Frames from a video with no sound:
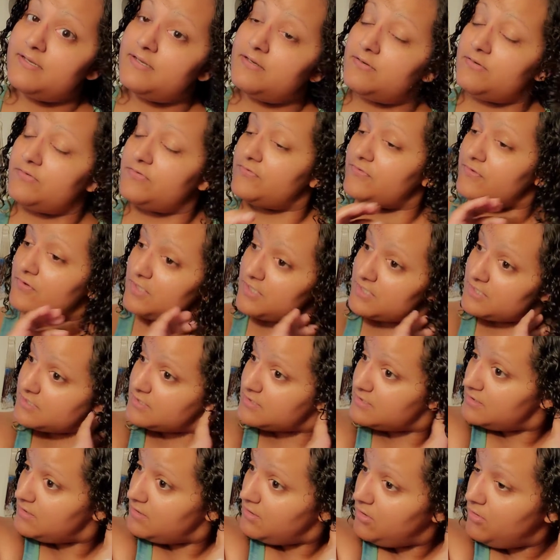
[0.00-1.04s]
You were forced
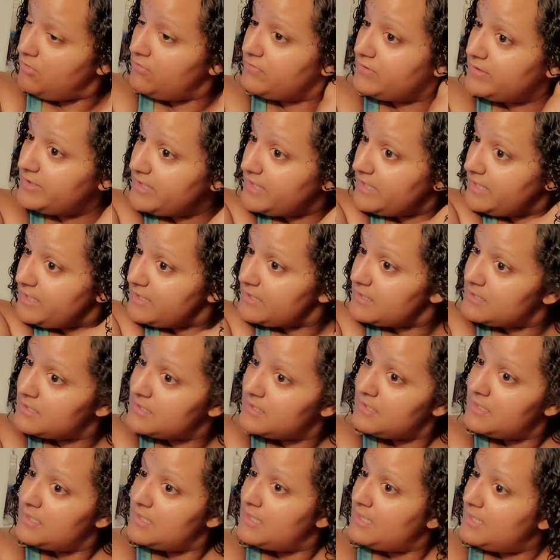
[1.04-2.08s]
to overeat
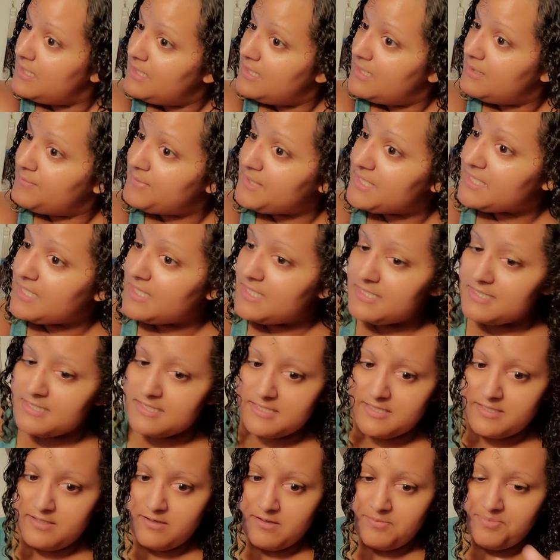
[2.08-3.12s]

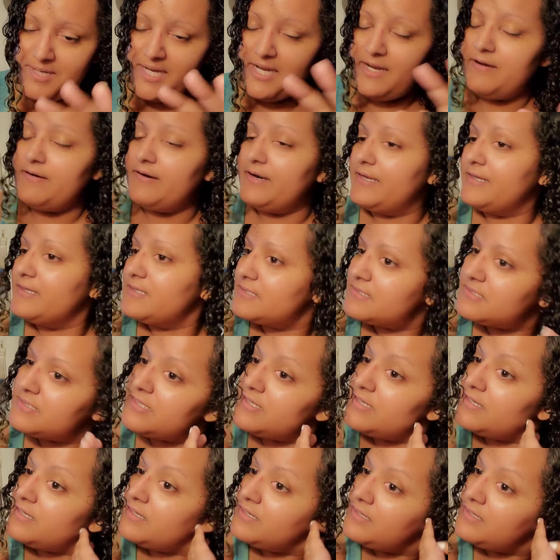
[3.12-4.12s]
because your parents